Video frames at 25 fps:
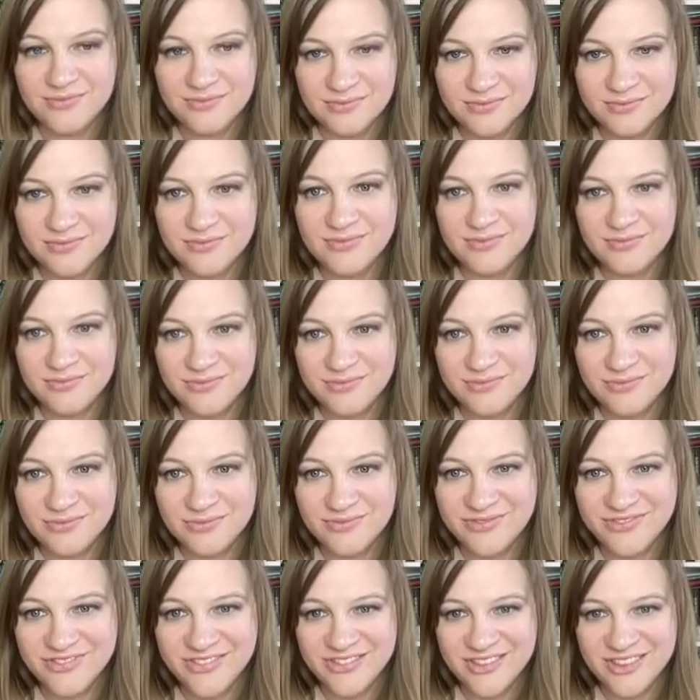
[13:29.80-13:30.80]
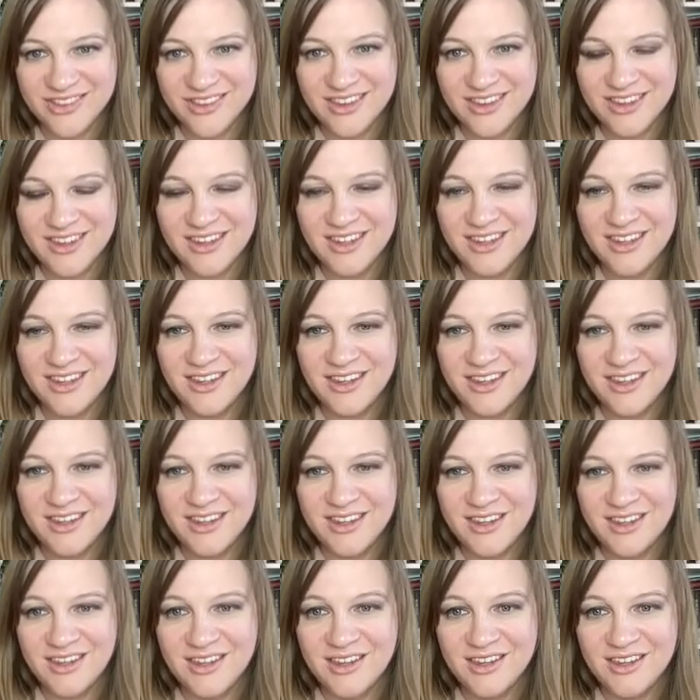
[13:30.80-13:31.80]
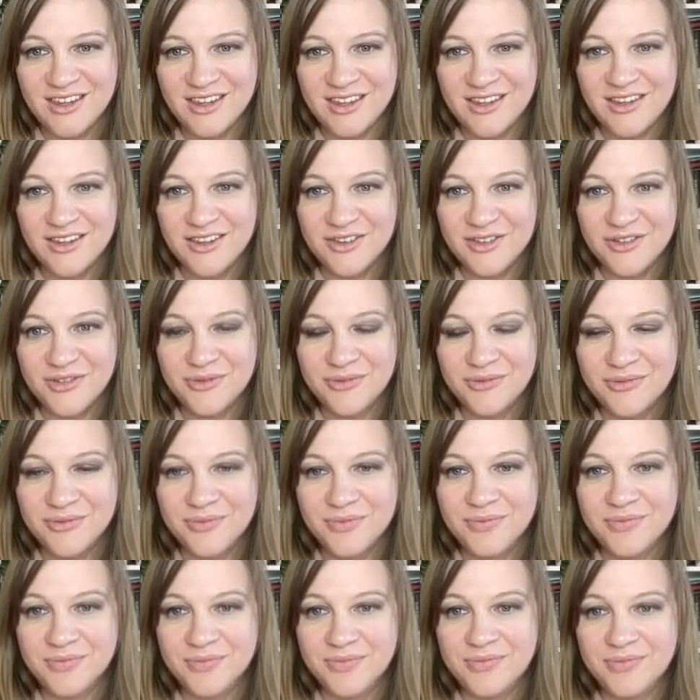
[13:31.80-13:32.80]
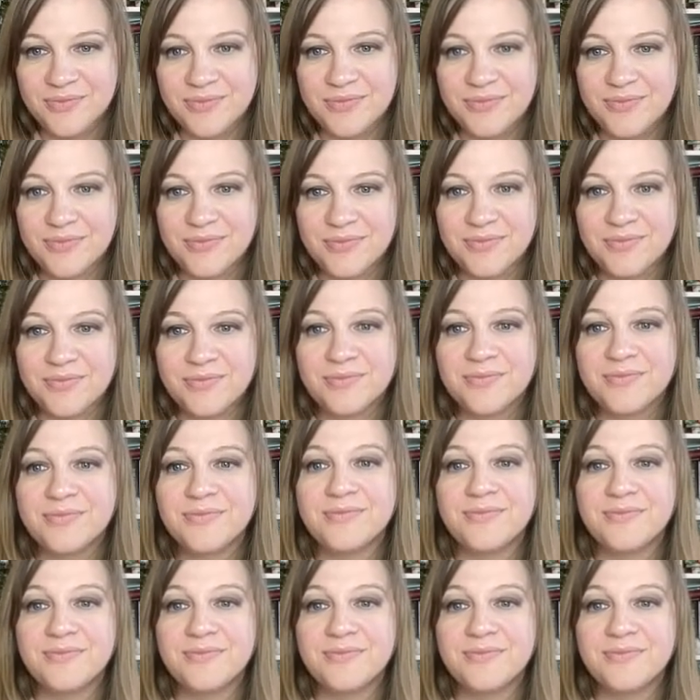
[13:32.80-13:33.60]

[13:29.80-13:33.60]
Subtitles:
[no speech]